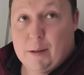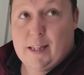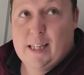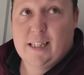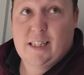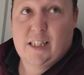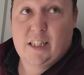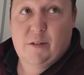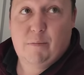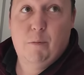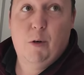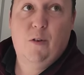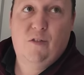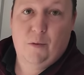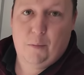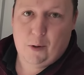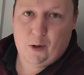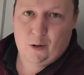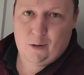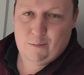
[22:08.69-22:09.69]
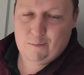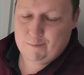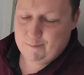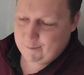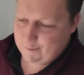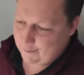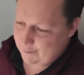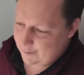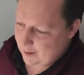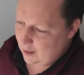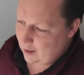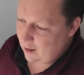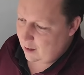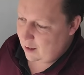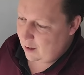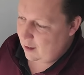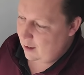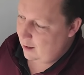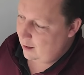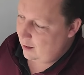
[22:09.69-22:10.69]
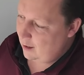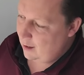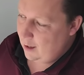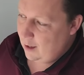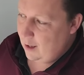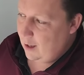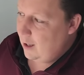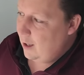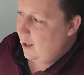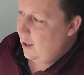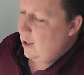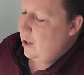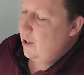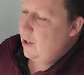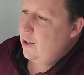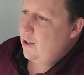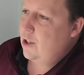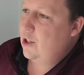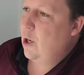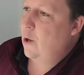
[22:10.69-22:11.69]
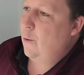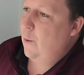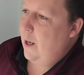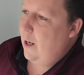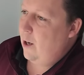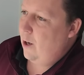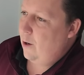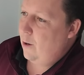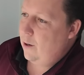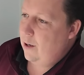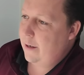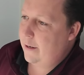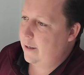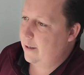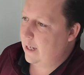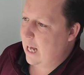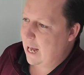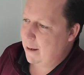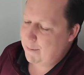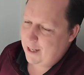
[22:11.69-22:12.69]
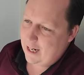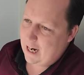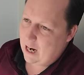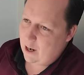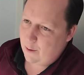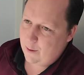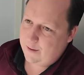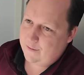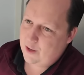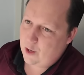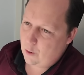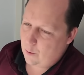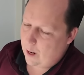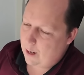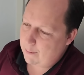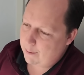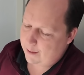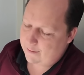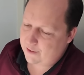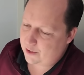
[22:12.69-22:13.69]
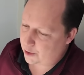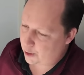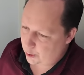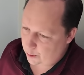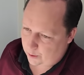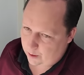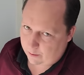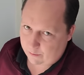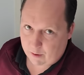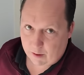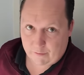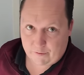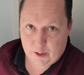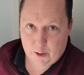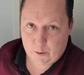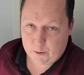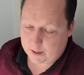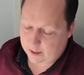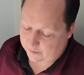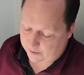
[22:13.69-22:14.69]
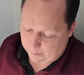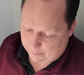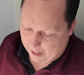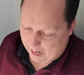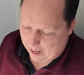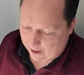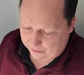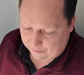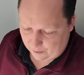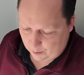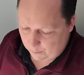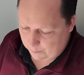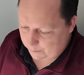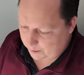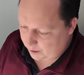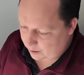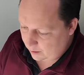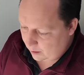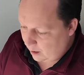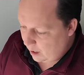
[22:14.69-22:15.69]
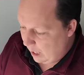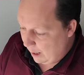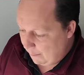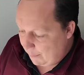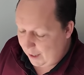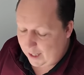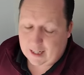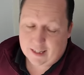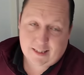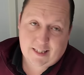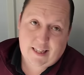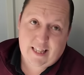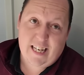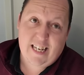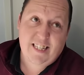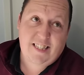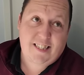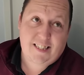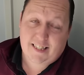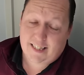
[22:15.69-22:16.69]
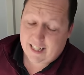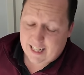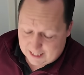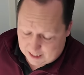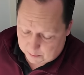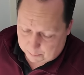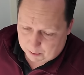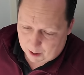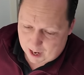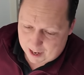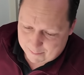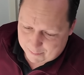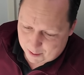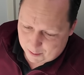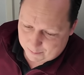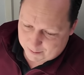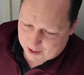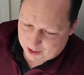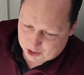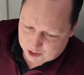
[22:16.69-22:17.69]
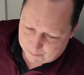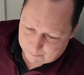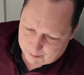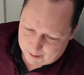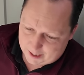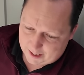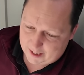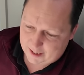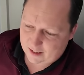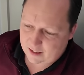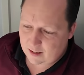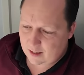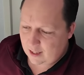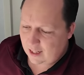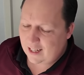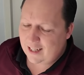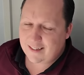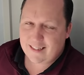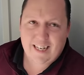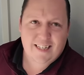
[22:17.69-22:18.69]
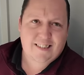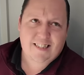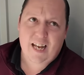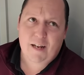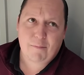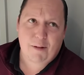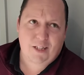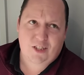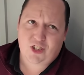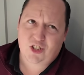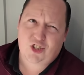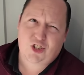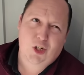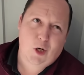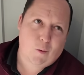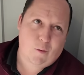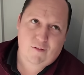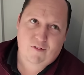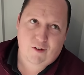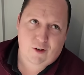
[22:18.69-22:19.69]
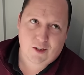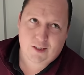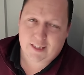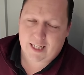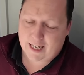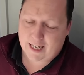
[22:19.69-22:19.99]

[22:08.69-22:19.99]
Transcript: but this is movable. Right. So well, I mean, I don't even know why we even do the reviews of the bathrooms because this is a prime poop position. Bing. There you Next go. time, let's just show it for a